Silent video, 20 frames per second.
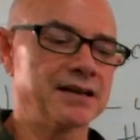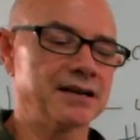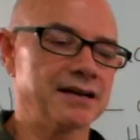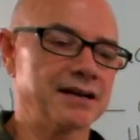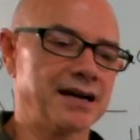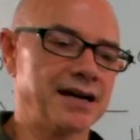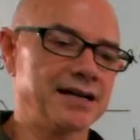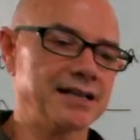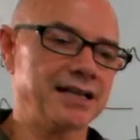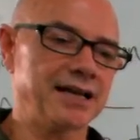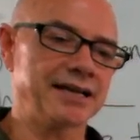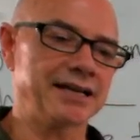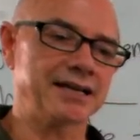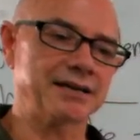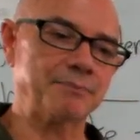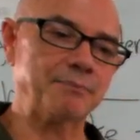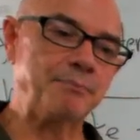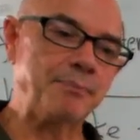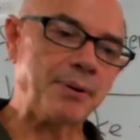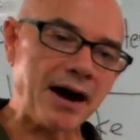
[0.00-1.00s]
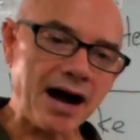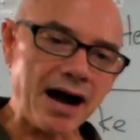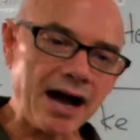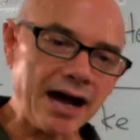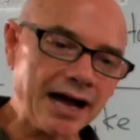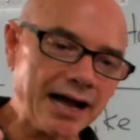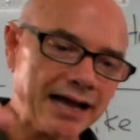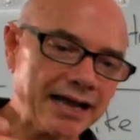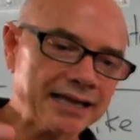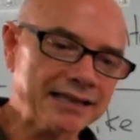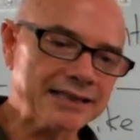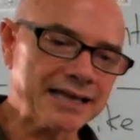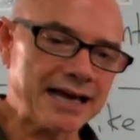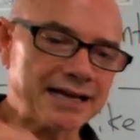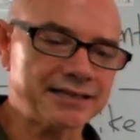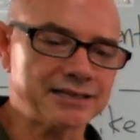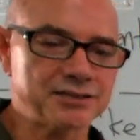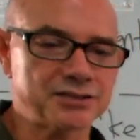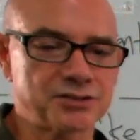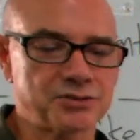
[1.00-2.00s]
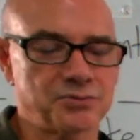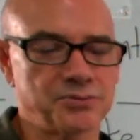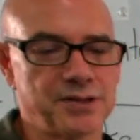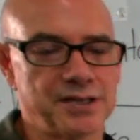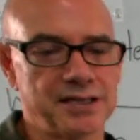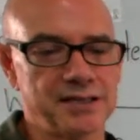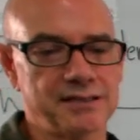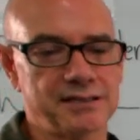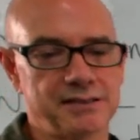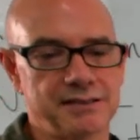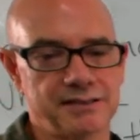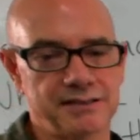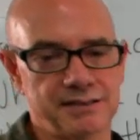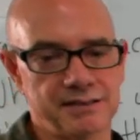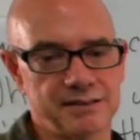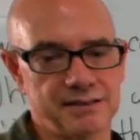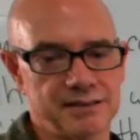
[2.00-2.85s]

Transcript: I like pie, that is sweet.